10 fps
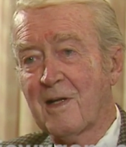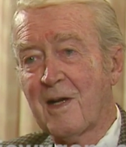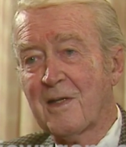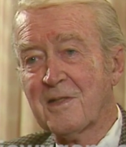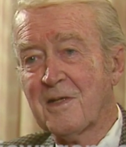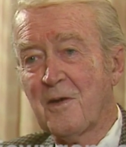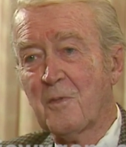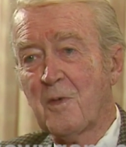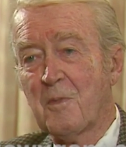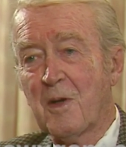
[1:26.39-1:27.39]
and I started
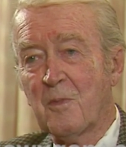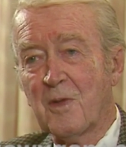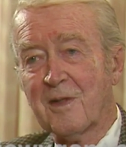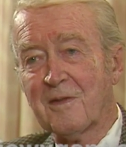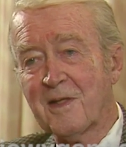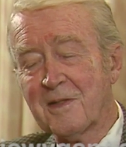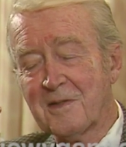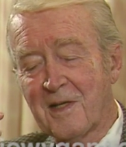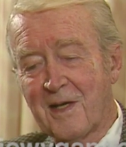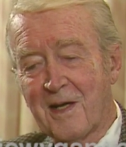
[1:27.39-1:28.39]
remembering things
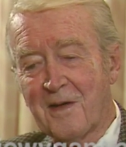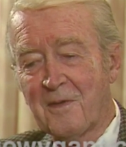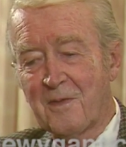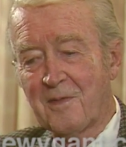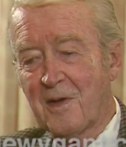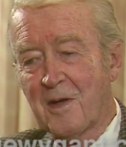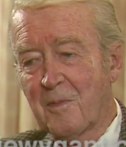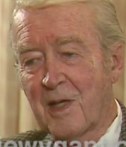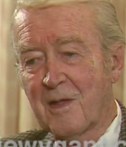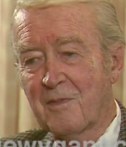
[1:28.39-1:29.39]
that I hadn't thought
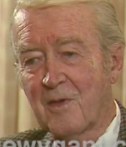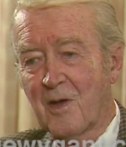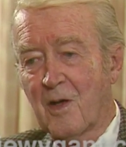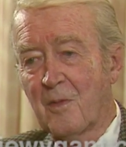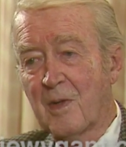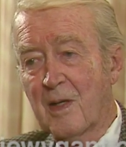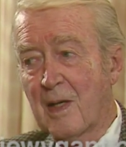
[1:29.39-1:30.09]
about for a long time.